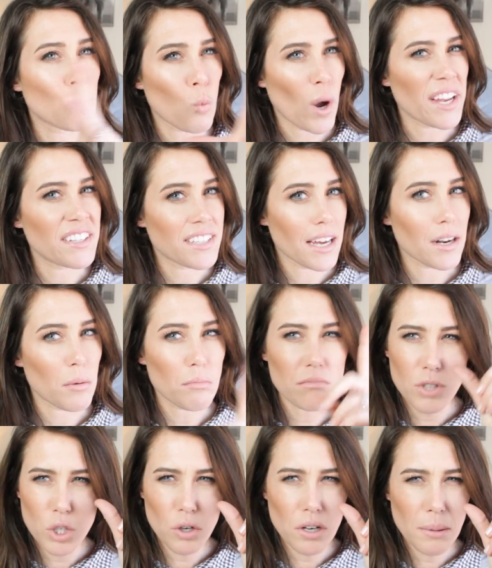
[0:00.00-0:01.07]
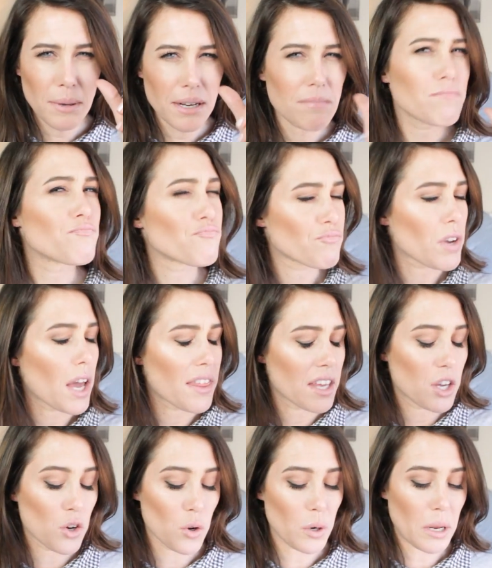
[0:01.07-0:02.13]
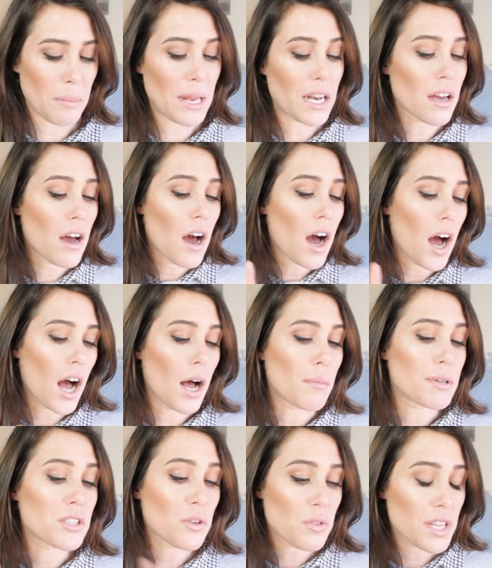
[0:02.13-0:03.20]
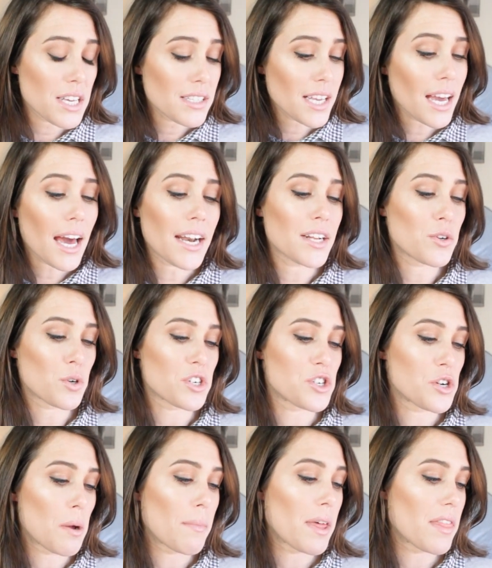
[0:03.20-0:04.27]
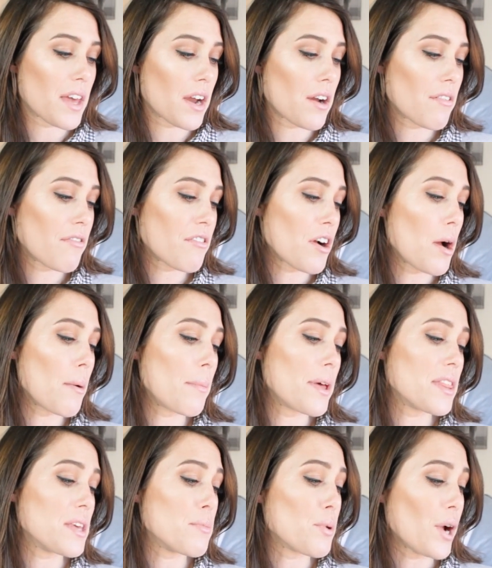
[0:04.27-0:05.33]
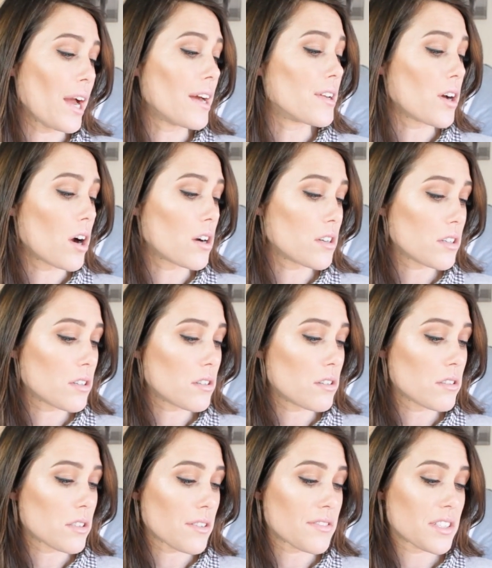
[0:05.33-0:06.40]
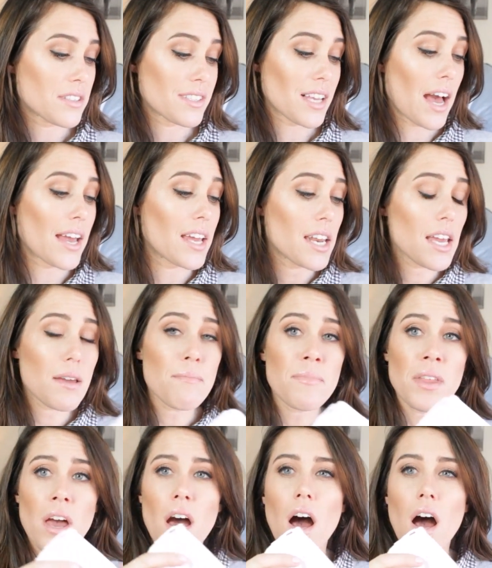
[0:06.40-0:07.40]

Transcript: white denim. You know what I mean? I think you know what I mean. Um, so these I got at Nordstrom. They're from the brand Articles of Society.